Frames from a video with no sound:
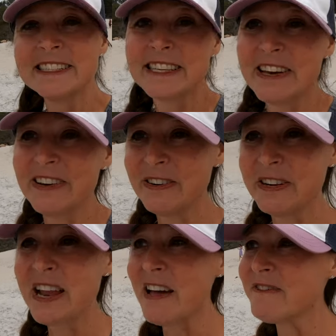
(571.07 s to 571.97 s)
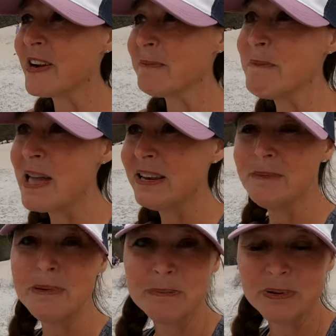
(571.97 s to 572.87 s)
so not very
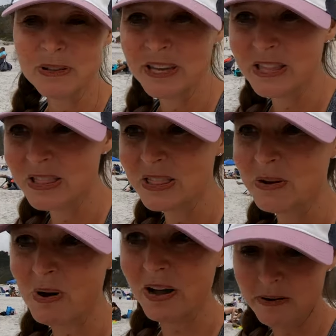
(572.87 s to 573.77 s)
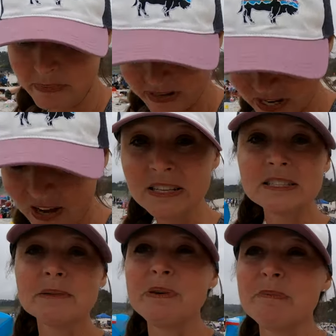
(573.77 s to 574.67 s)
many people in the water, but
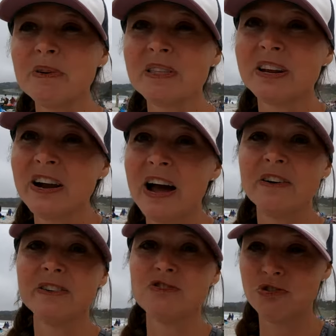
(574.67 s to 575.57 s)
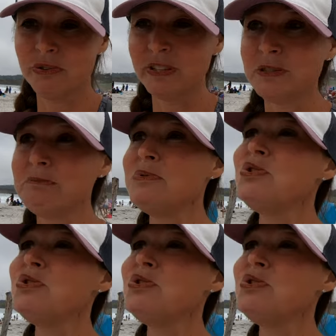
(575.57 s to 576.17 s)
tons of people that are out enjoying this